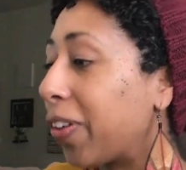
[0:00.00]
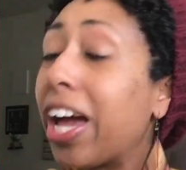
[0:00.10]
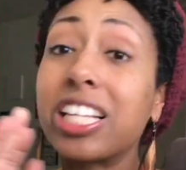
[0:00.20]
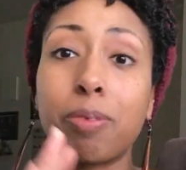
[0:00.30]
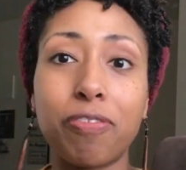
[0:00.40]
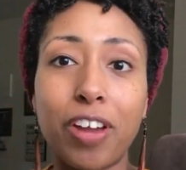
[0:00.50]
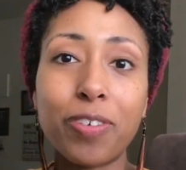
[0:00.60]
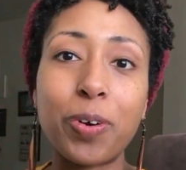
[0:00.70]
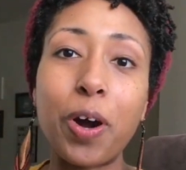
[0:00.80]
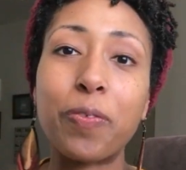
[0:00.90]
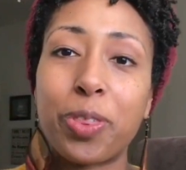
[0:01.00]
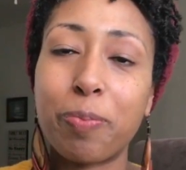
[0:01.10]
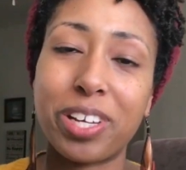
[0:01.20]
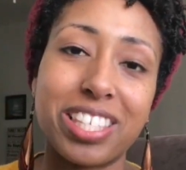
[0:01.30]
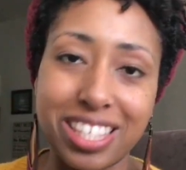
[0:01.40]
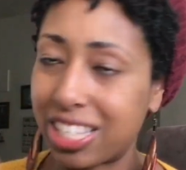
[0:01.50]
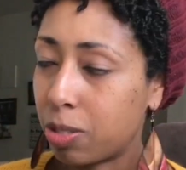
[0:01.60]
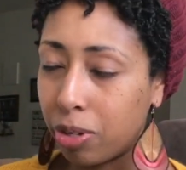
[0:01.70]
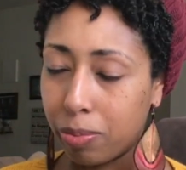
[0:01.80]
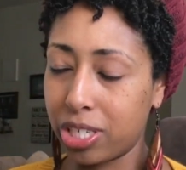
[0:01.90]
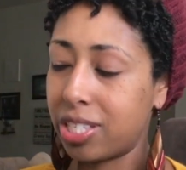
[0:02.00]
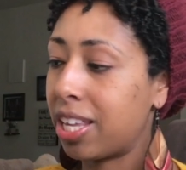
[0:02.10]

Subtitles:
Okay, so my favorite quote for the book is this, pretty much.